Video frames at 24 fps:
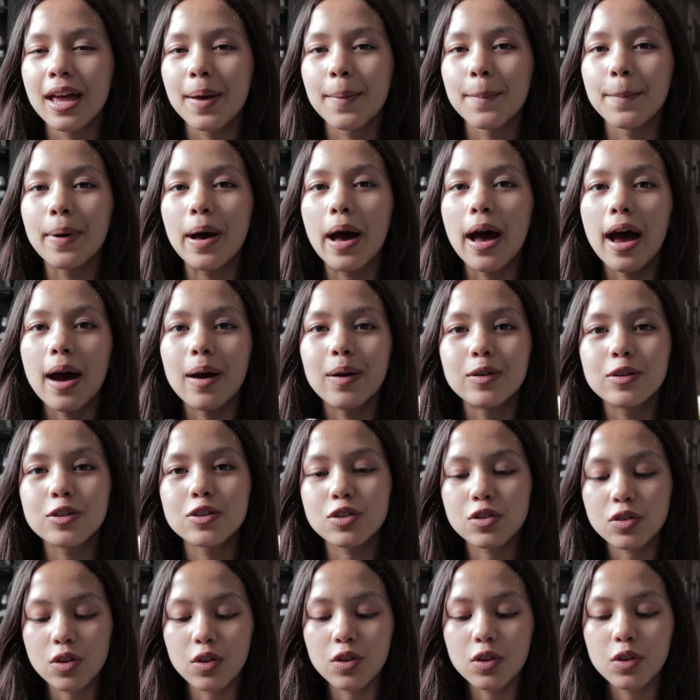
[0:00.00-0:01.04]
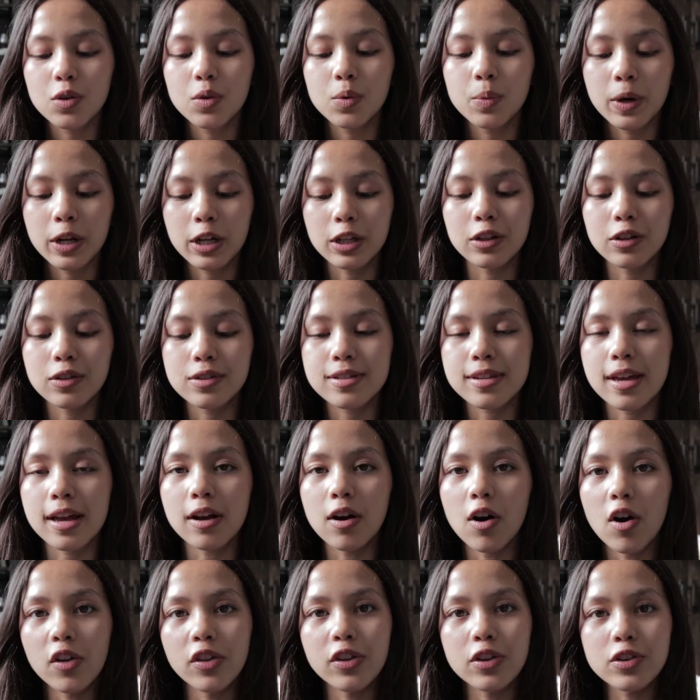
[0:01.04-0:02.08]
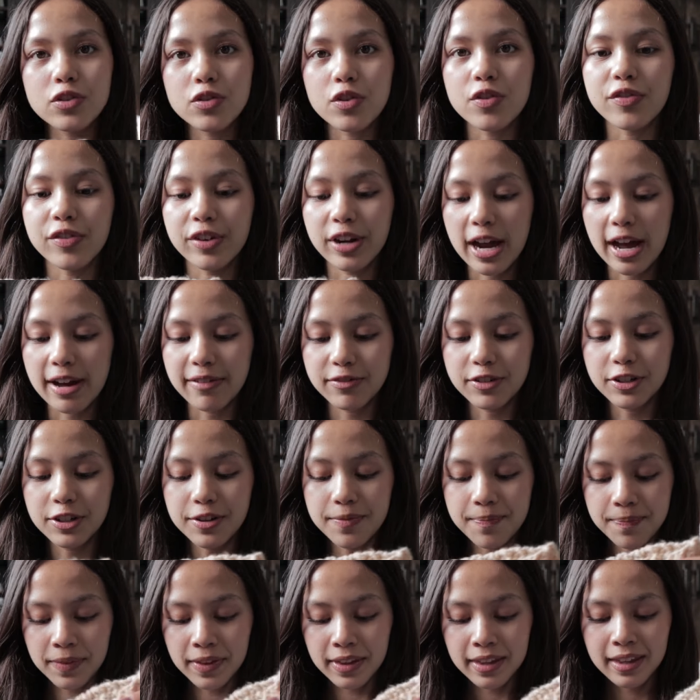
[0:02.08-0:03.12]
but I will show you what it looks like on the Swiffer after.